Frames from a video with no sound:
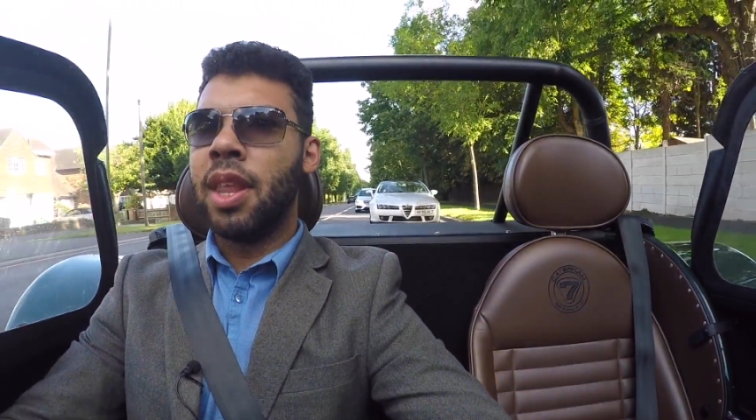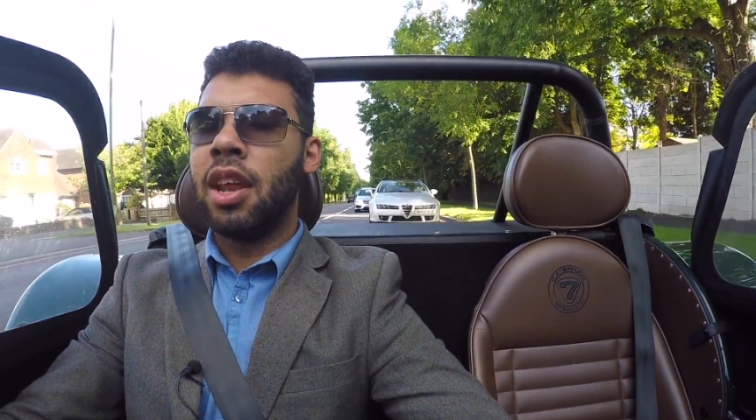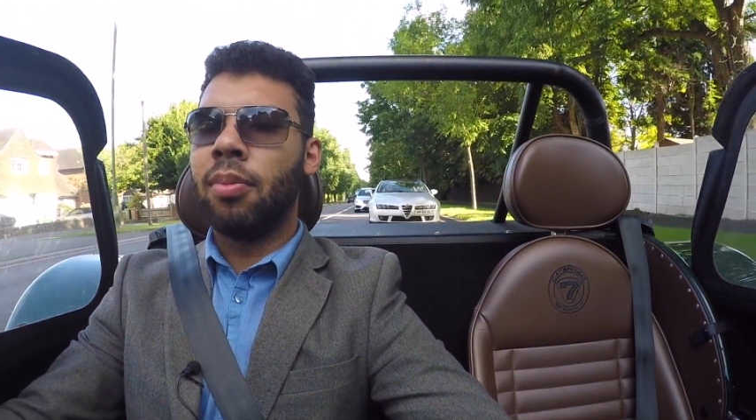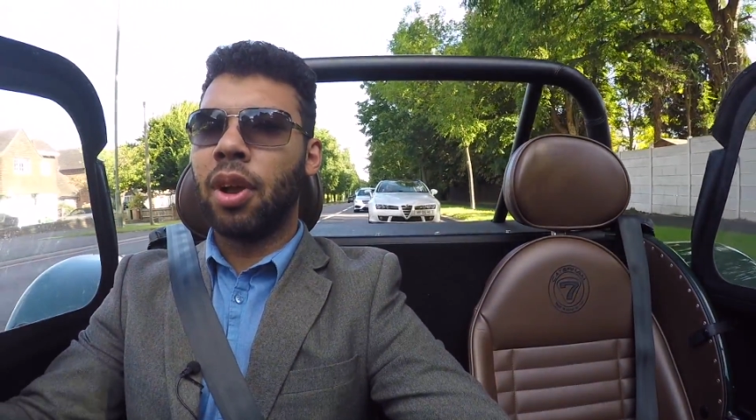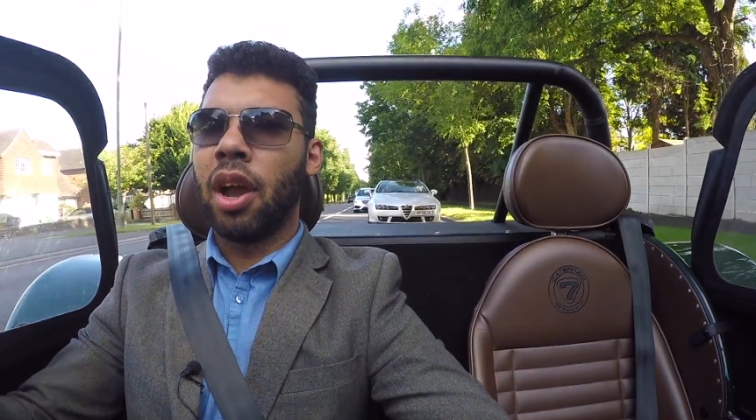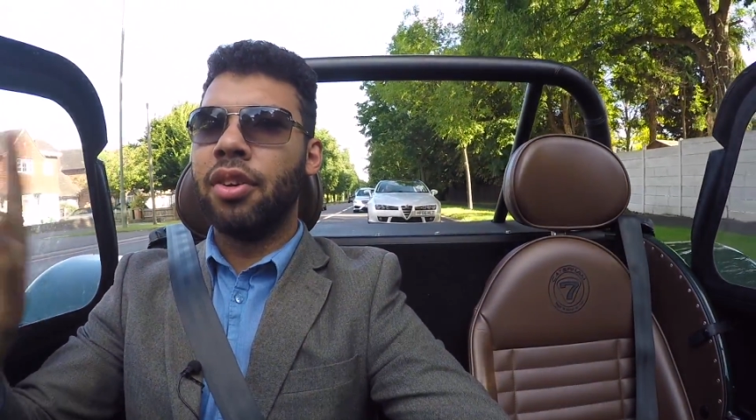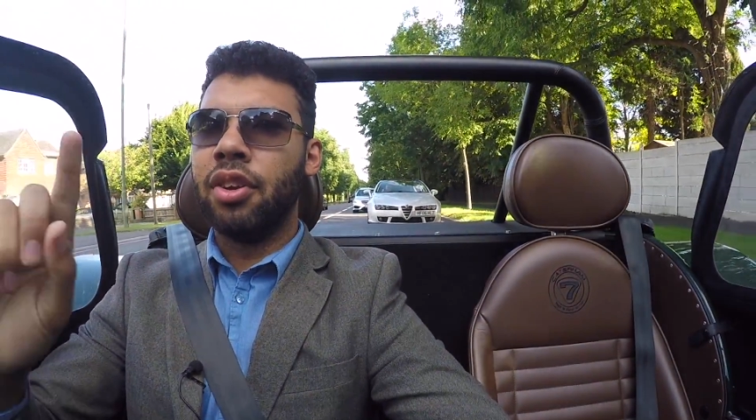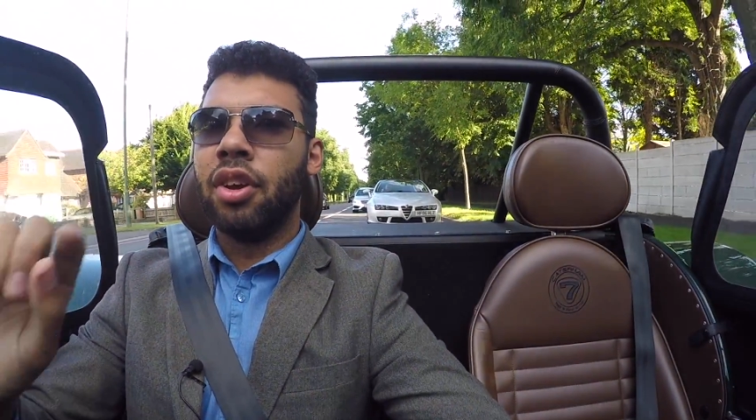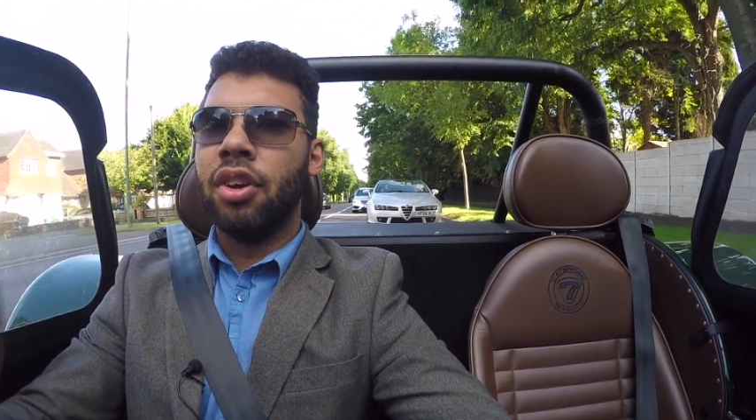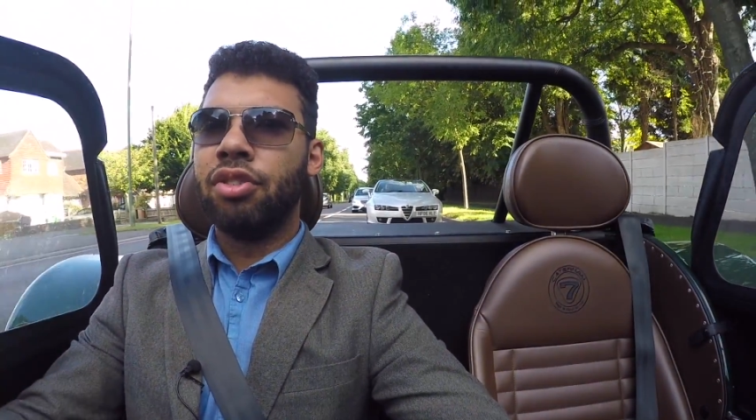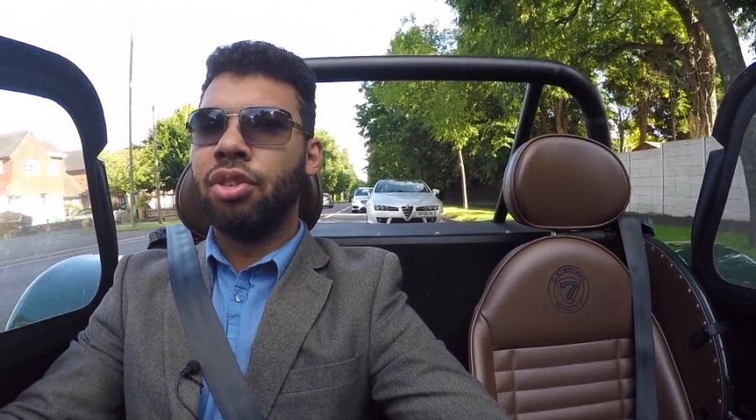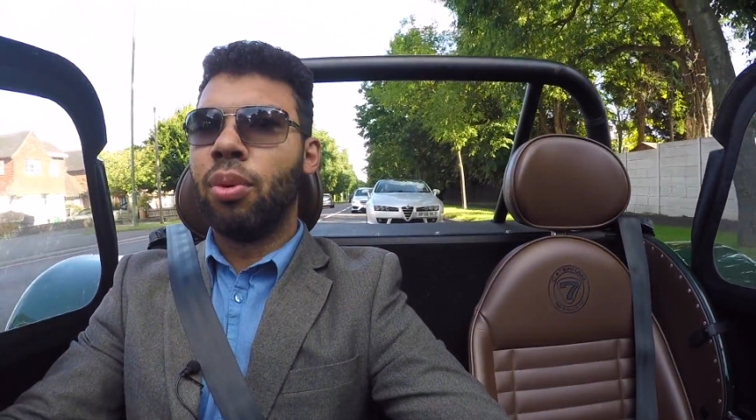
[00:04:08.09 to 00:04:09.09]
then I'm going
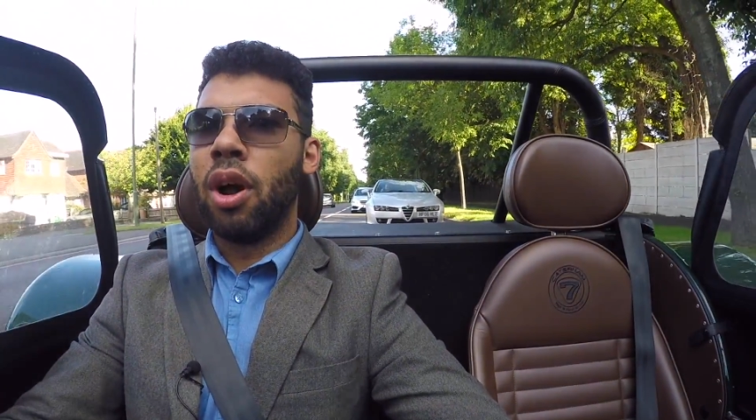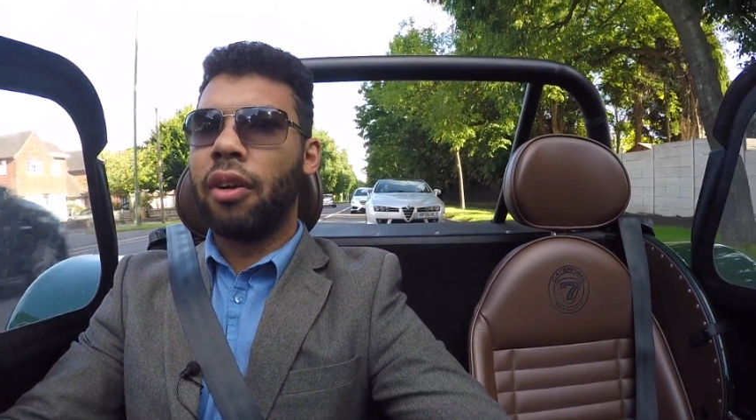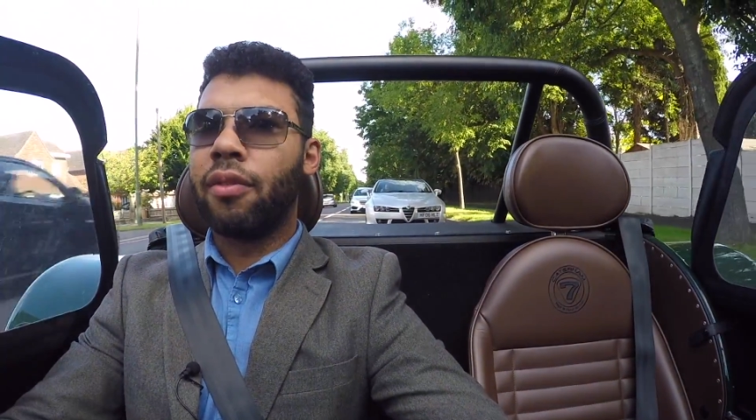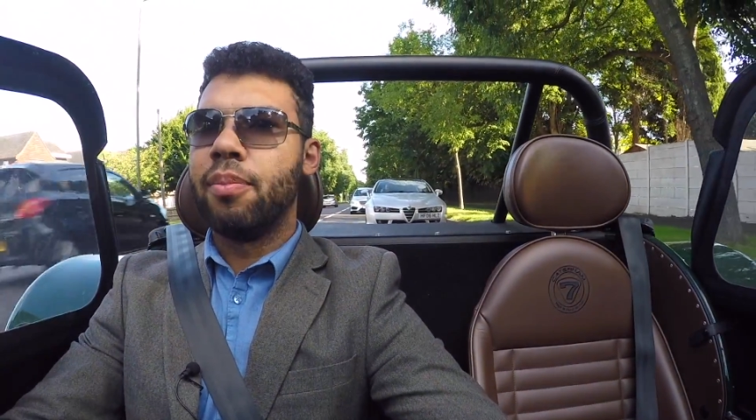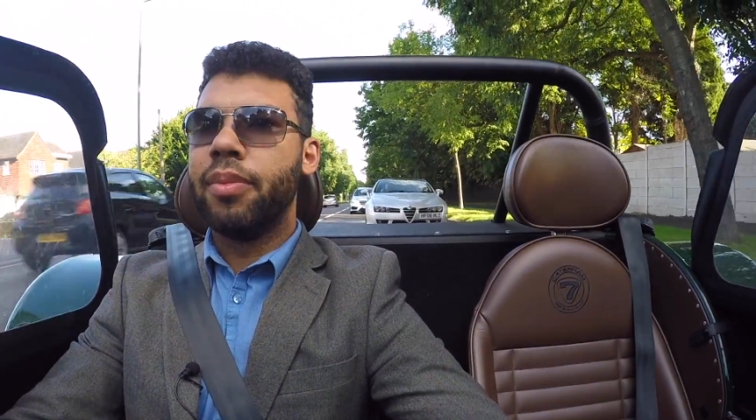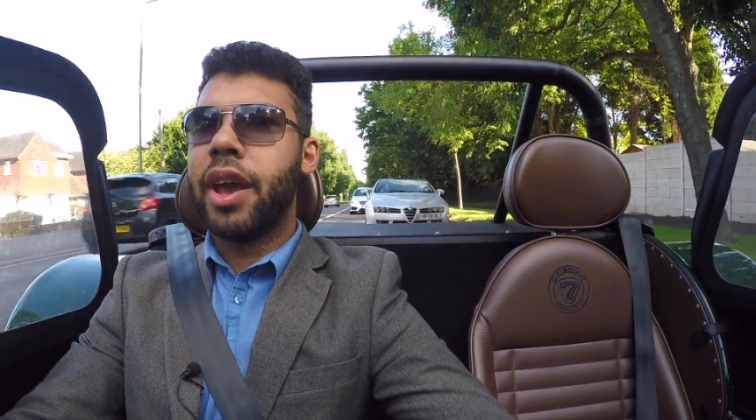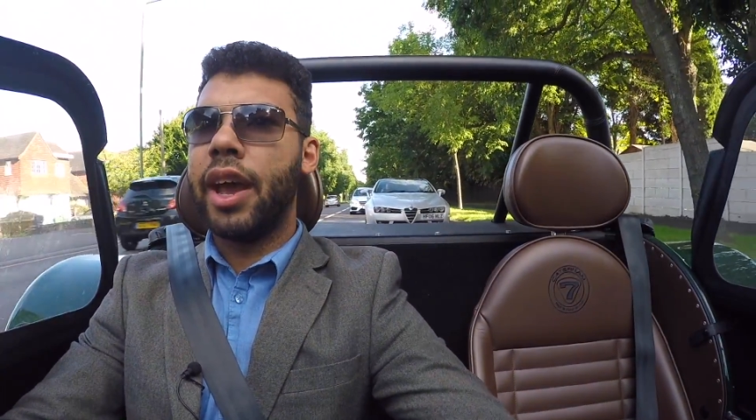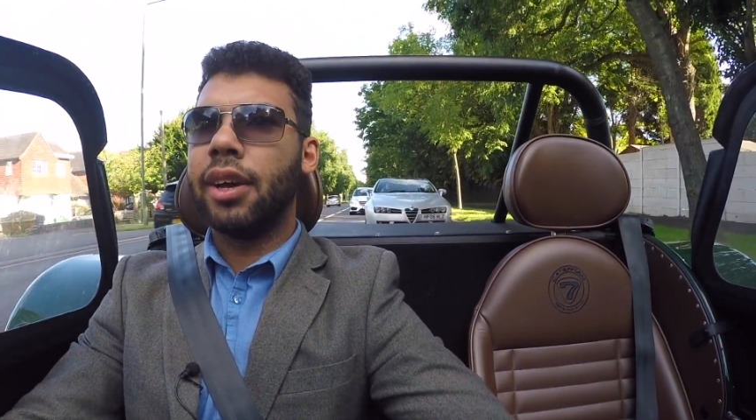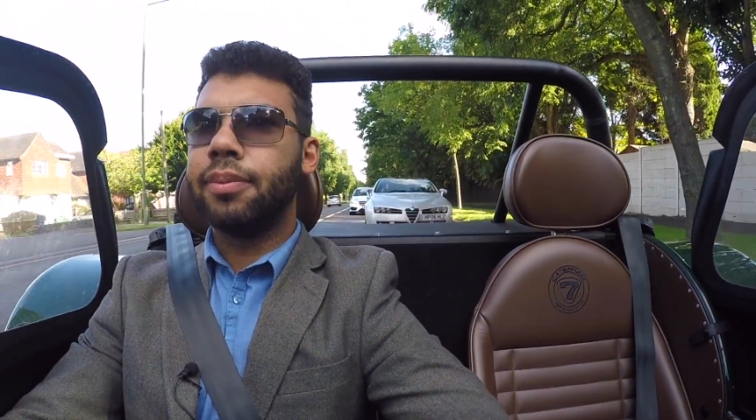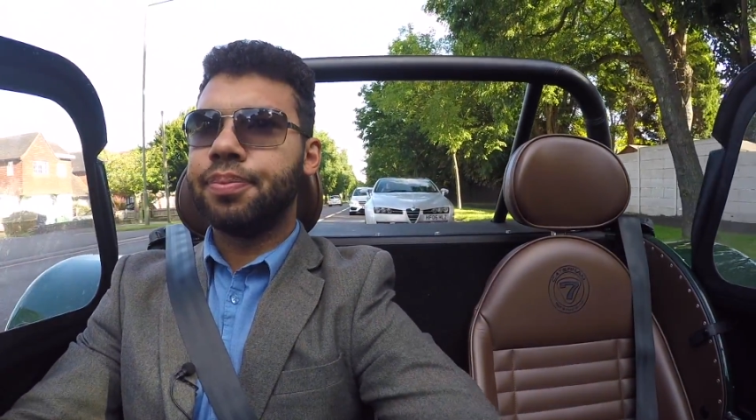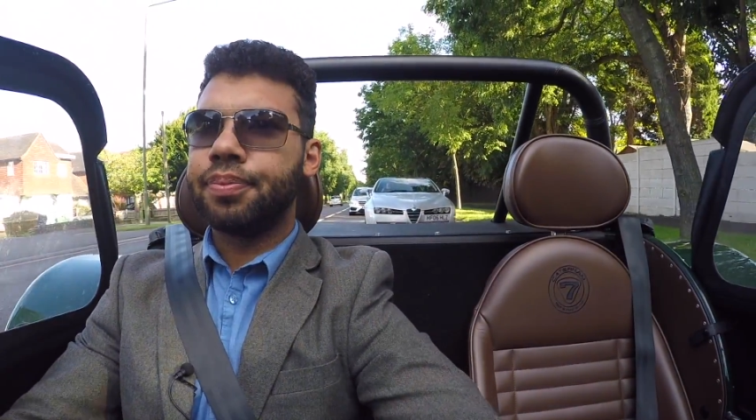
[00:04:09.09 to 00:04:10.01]
to work from there.